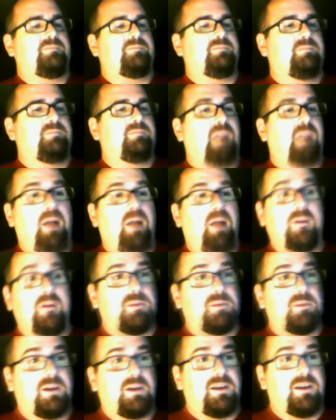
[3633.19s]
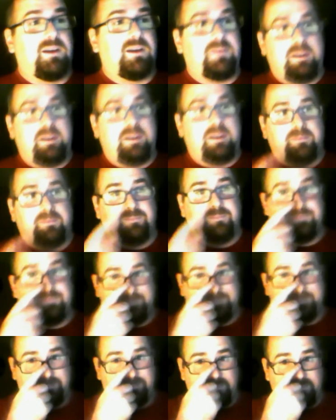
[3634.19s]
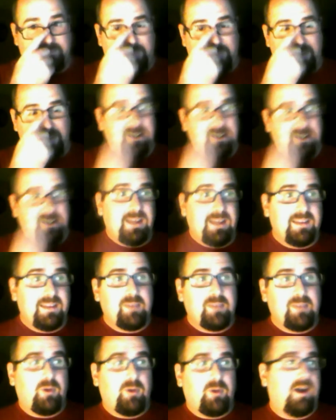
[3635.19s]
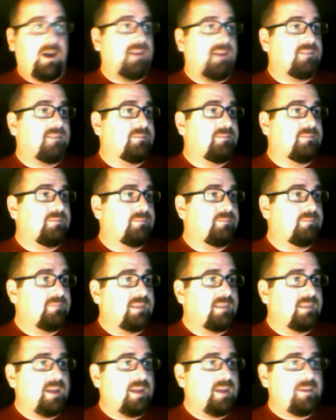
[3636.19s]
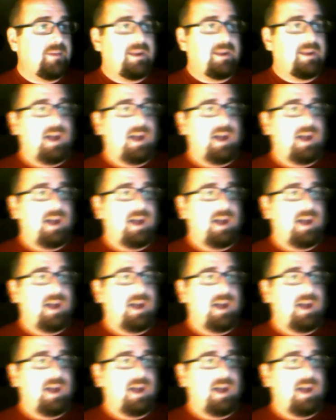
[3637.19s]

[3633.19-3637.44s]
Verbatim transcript: I'm good with cutting him now, especially now they have Watt. I mean, I